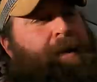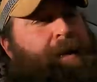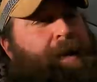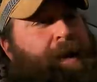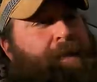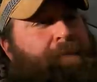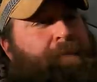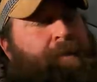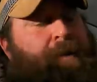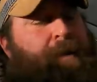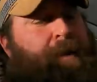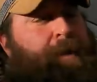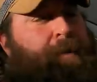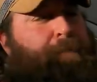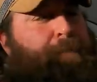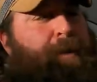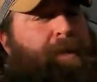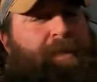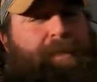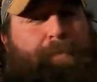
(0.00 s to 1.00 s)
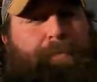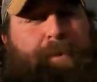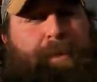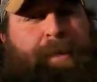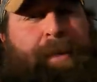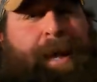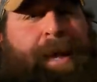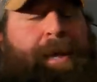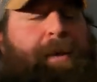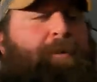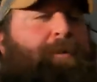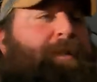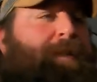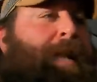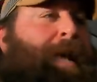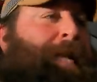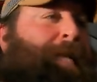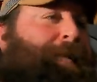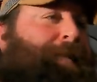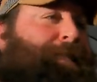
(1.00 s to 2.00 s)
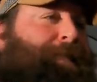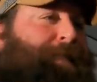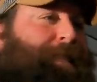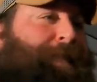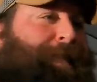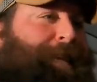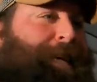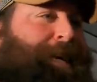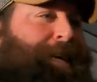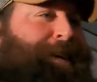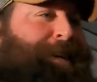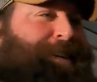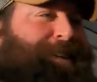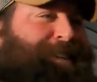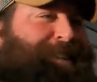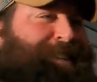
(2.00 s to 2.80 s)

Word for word: enough to get put some potatoes and onions in there.